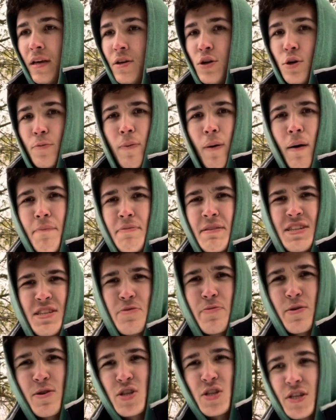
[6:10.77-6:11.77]
you're pumping this
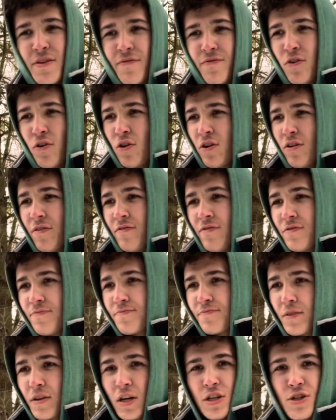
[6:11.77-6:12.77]
person full of
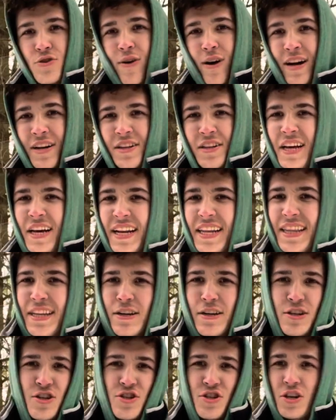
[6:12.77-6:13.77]
adrenaline and
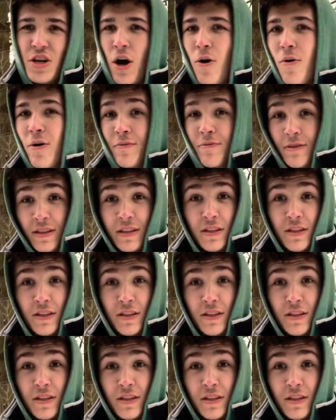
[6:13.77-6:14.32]
they're just going with